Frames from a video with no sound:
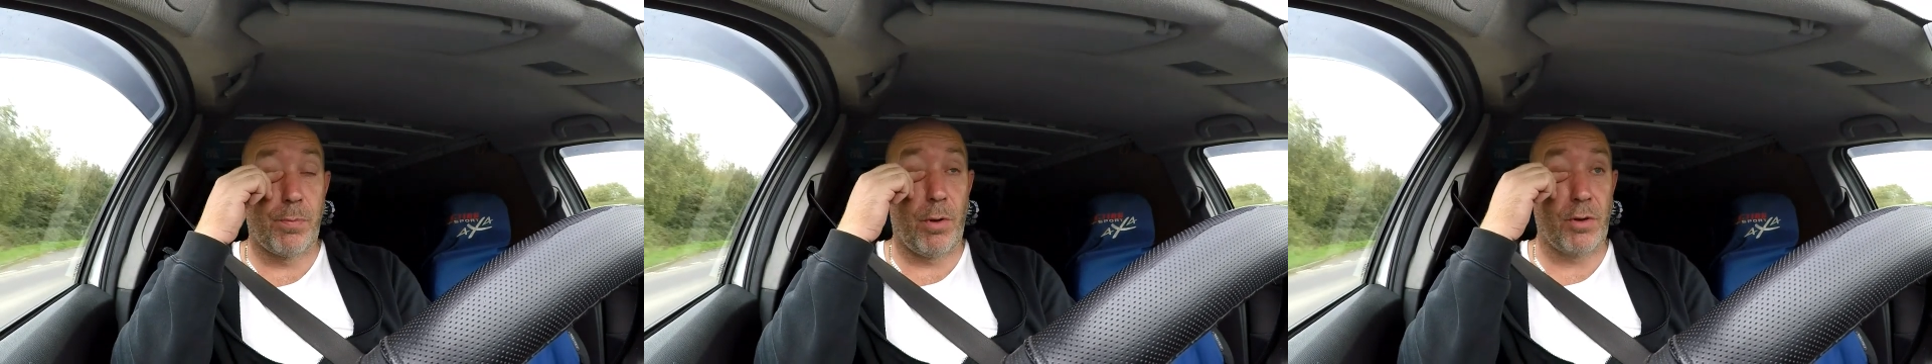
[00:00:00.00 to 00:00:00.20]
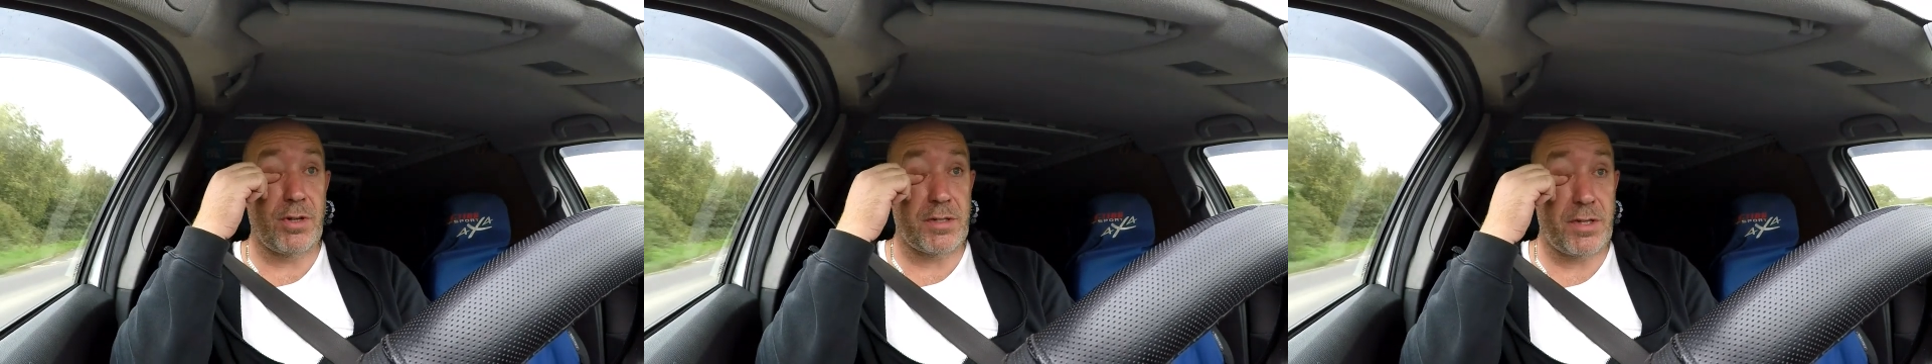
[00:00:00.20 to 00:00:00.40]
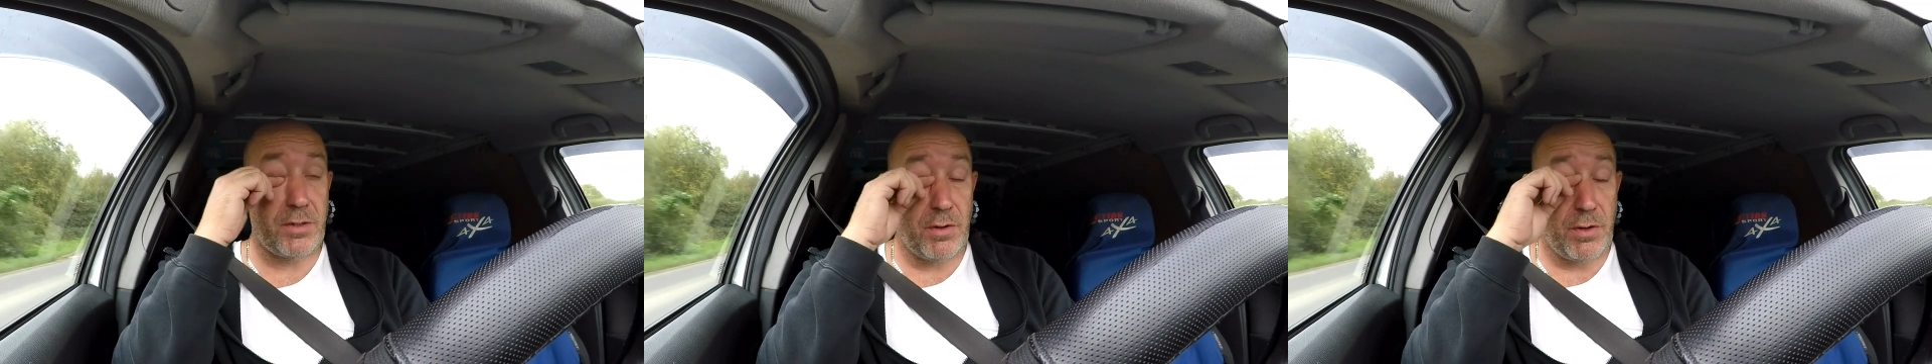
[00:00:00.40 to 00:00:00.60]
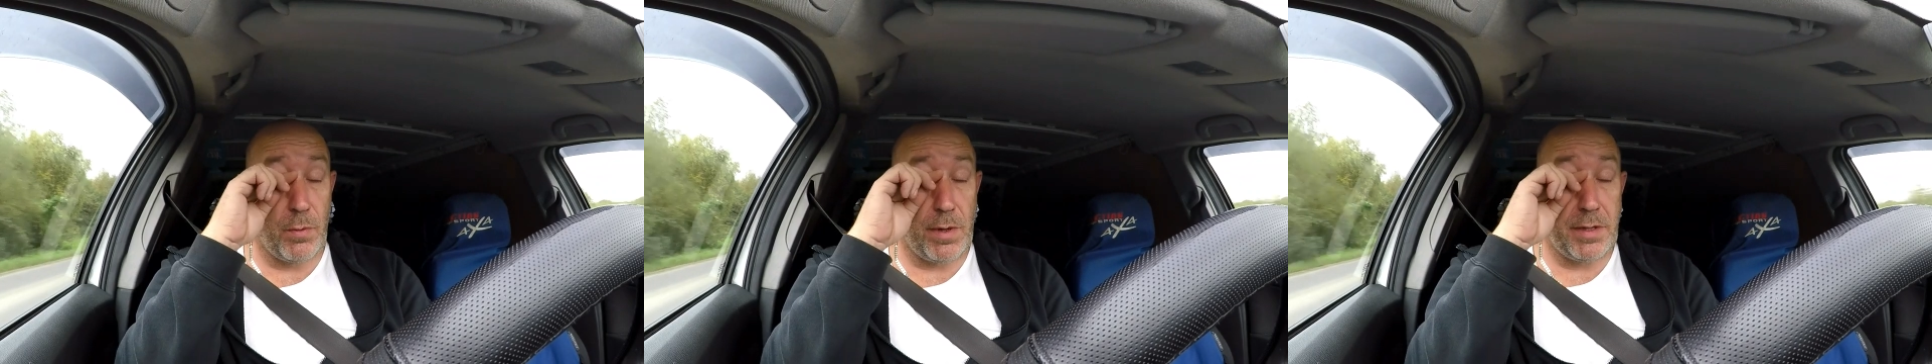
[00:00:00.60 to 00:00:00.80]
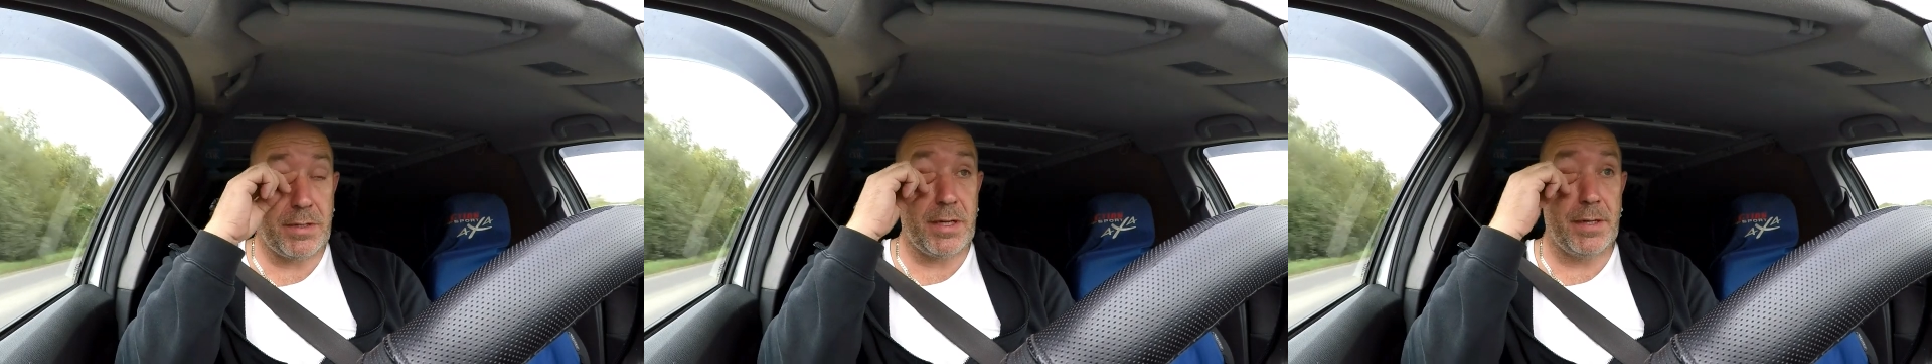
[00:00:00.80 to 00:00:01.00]
project to do in the
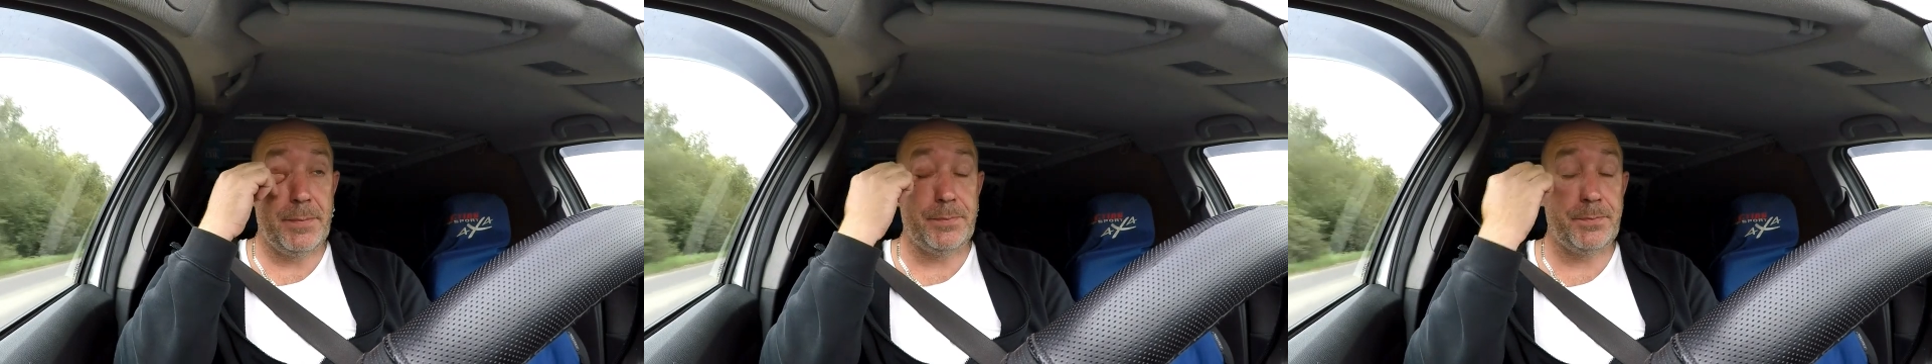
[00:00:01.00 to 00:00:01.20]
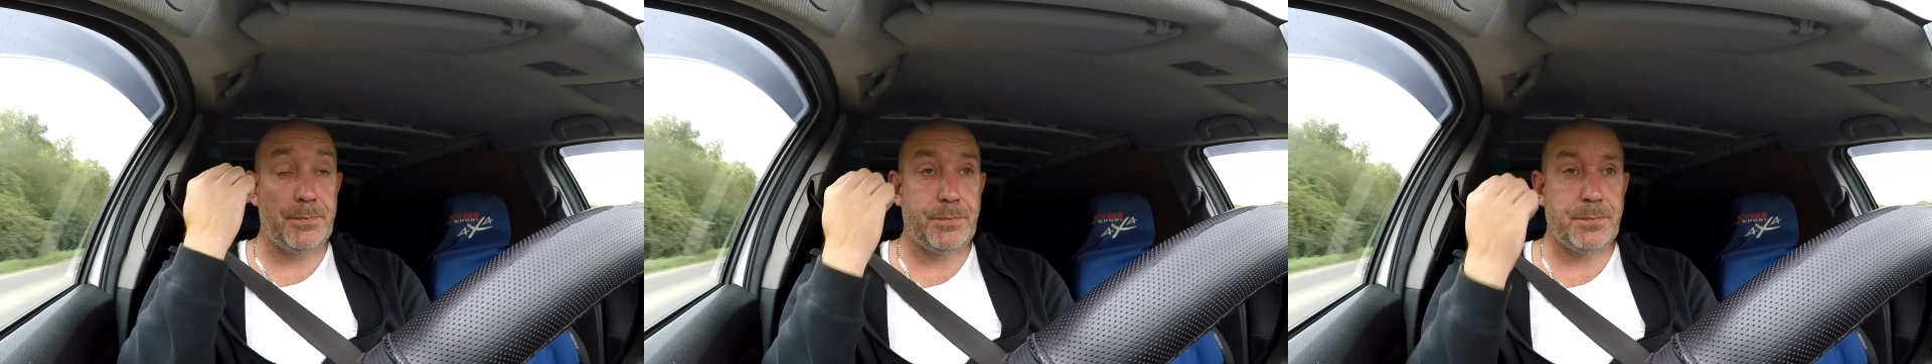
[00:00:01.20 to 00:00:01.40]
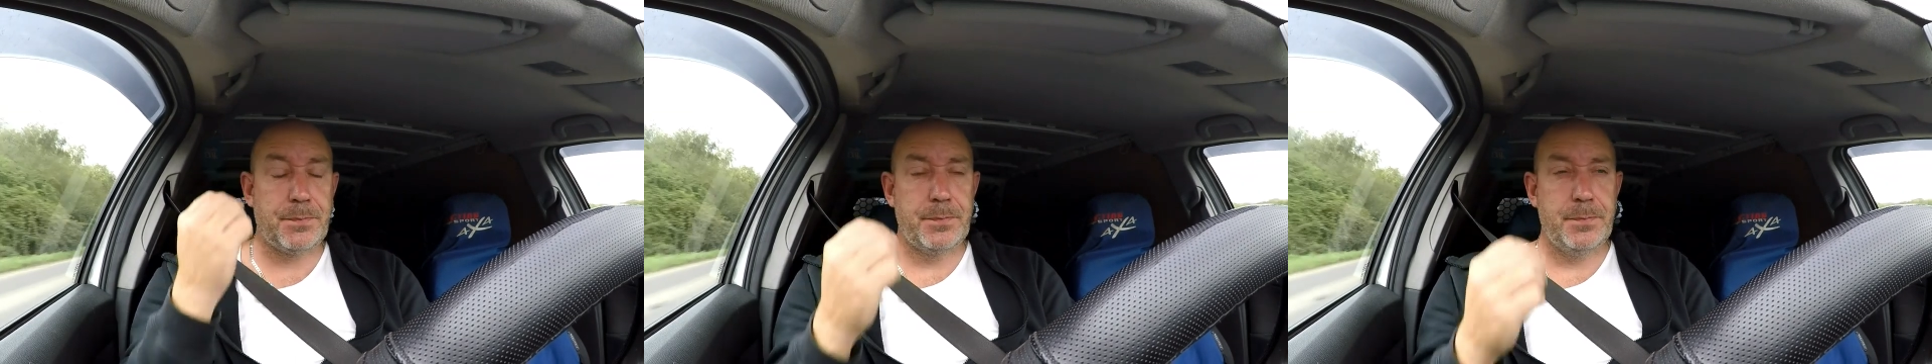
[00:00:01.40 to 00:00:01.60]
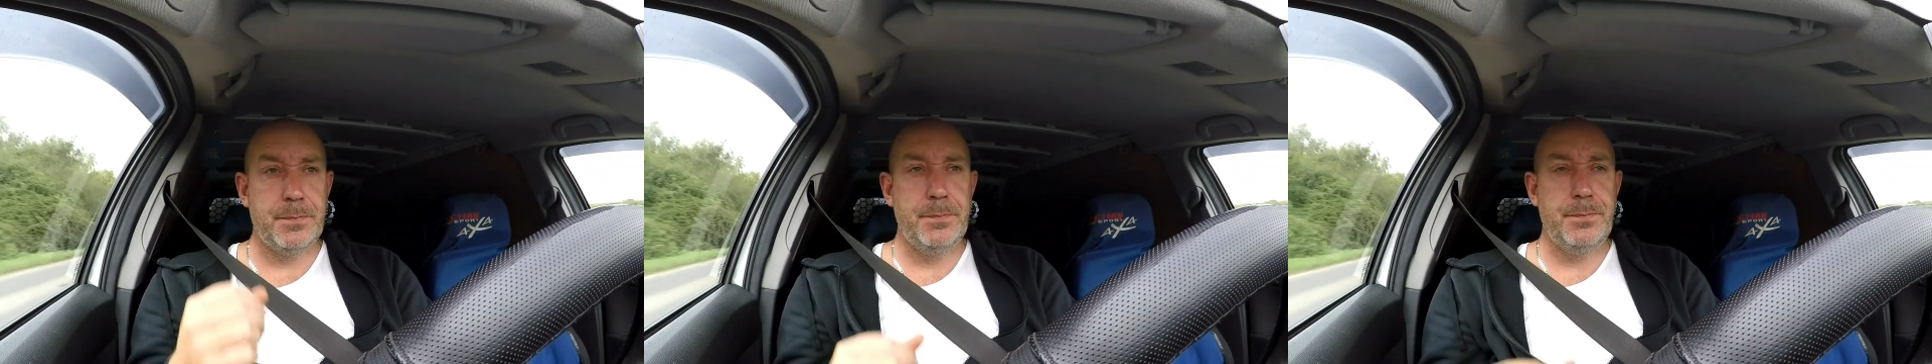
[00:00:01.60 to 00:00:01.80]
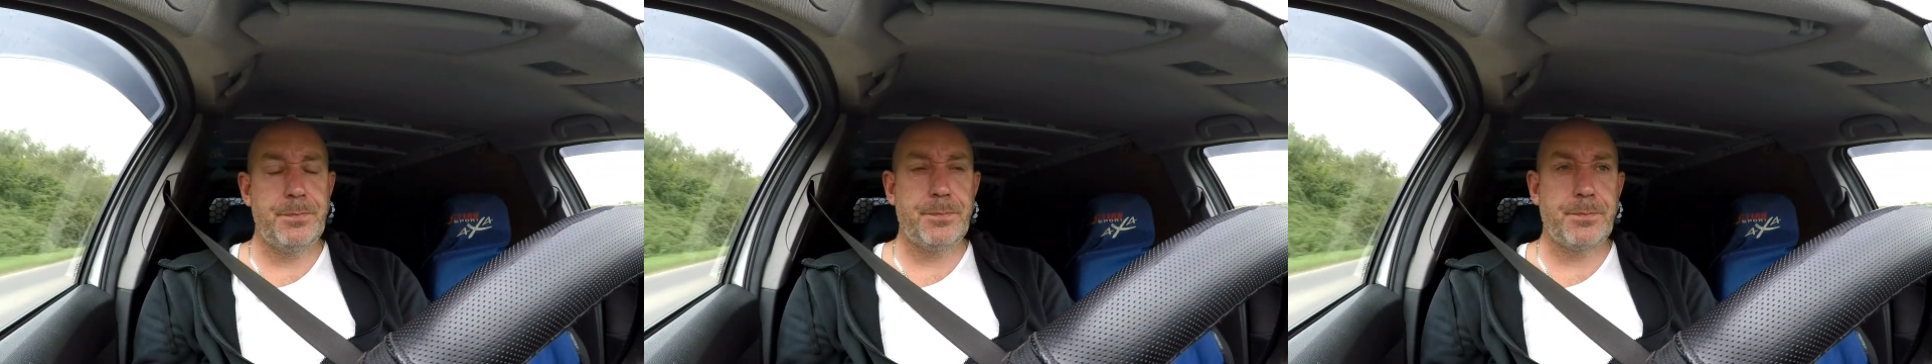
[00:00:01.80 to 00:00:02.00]
winter.
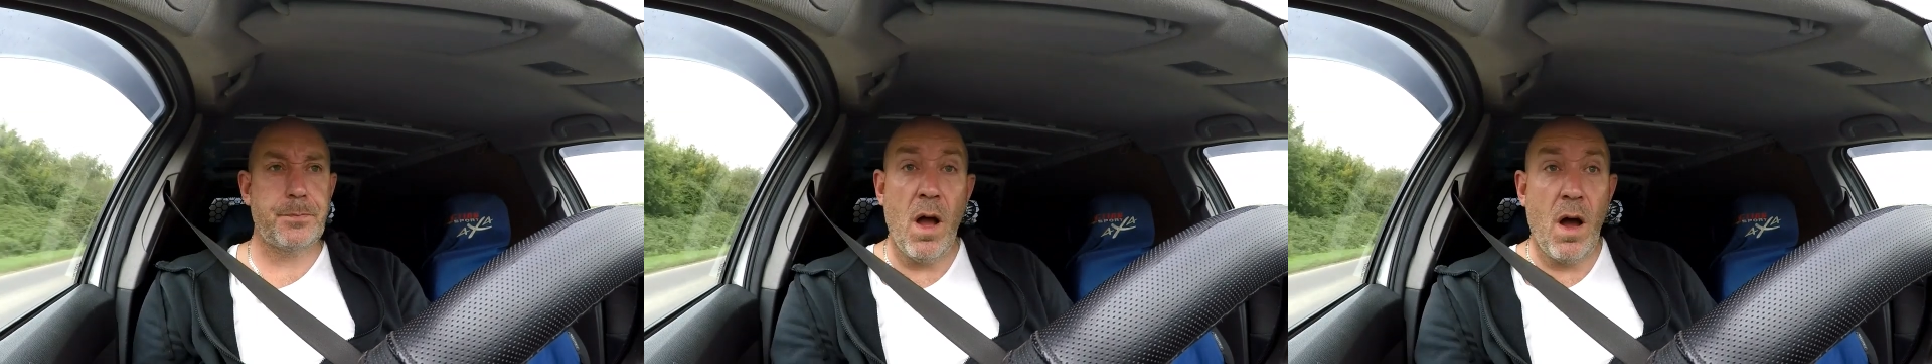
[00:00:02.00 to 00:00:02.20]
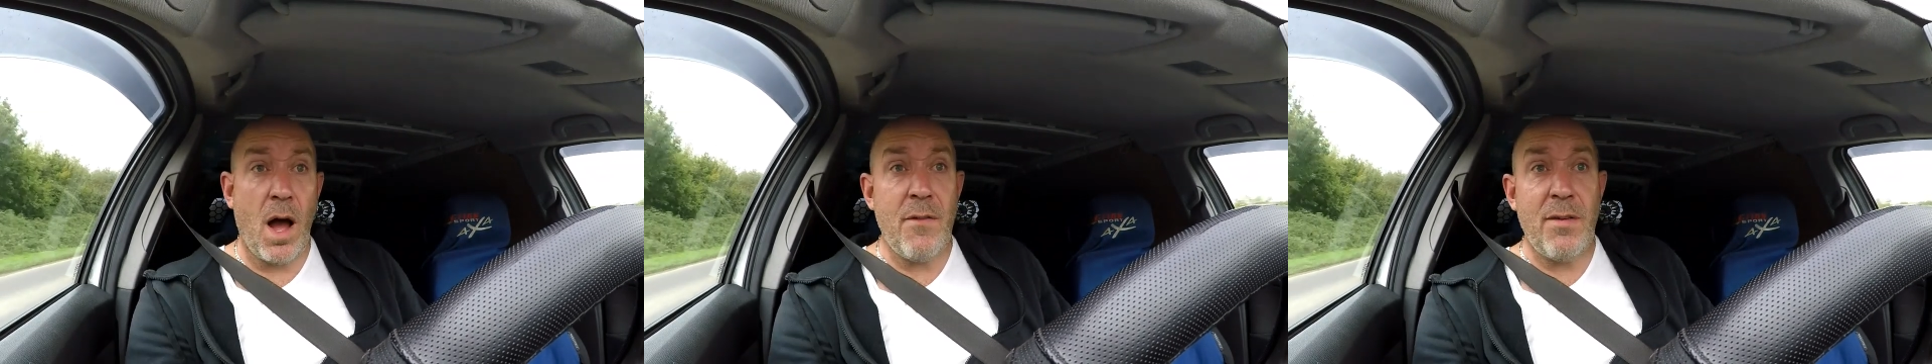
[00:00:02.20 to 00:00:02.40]
I